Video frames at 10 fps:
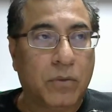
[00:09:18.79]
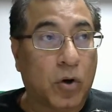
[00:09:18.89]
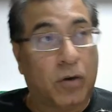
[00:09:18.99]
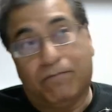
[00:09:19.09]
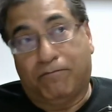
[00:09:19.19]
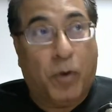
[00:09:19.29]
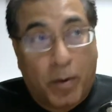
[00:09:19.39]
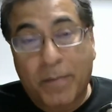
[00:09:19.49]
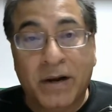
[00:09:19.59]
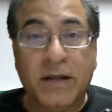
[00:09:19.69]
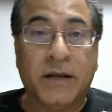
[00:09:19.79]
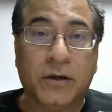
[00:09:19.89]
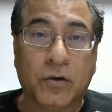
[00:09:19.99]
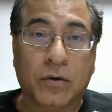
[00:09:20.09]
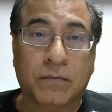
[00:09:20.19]
or probably,
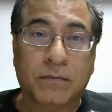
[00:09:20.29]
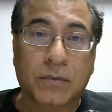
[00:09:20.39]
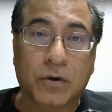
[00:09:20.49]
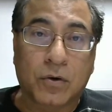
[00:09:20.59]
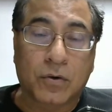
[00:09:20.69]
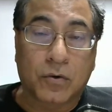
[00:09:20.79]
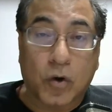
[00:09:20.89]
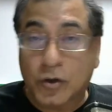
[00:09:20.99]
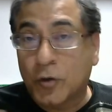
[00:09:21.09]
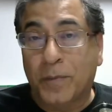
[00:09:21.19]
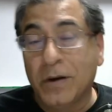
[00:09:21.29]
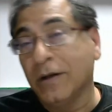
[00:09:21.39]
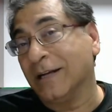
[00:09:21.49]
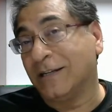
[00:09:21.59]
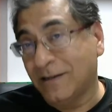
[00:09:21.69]
you know,
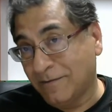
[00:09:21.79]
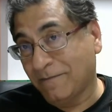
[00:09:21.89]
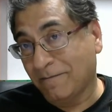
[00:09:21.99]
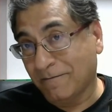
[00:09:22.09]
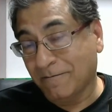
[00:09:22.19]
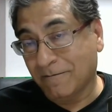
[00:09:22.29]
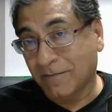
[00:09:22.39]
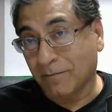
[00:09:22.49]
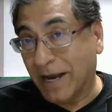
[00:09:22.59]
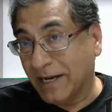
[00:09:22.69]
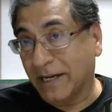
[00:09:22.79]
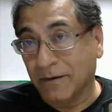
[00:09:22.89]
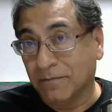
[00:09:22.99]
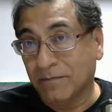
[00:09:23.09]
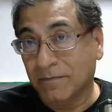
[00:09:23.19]
quadruple it, my income."